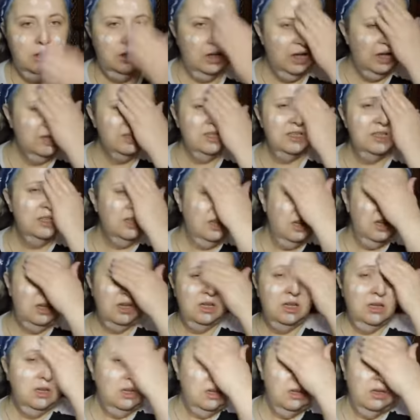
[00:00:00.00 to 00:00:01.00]
Last
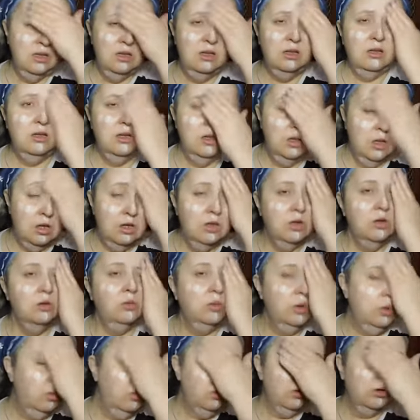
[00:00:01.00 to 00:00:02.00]
night,
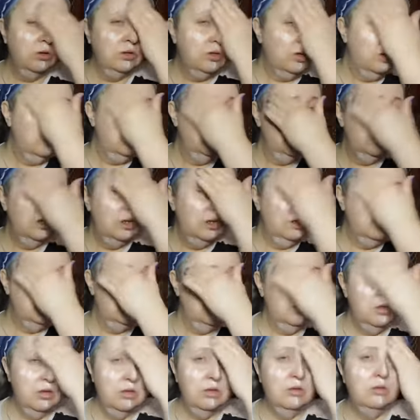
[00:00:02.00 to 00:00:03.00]
we worked on
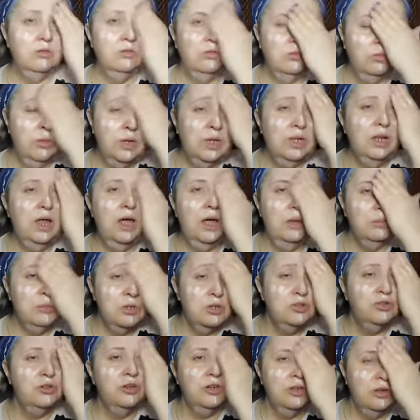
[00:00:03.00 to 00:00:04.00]

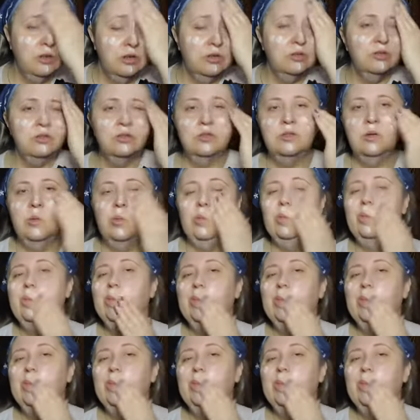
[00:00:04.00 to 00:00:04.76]
relapse triggers